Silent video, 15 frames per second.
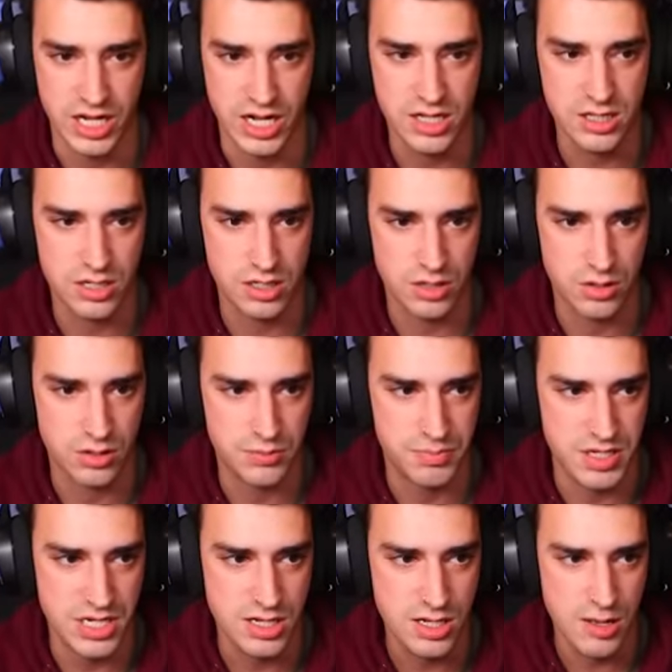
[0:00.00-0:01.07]
can I
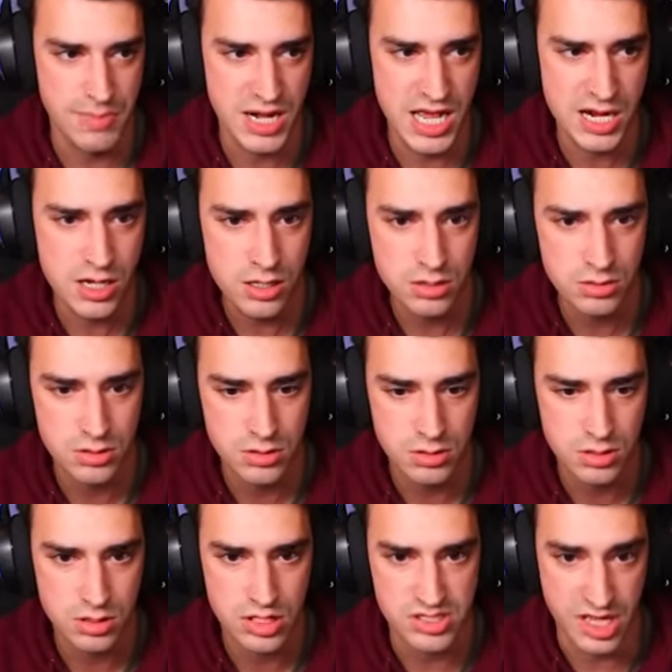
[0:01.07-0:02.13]
be a banana?
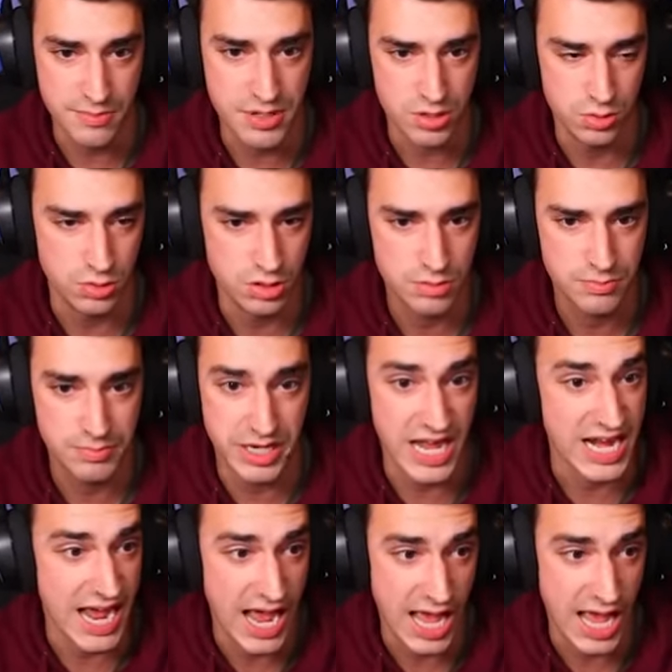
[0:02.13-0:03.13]
Cause that'd be cool. Banana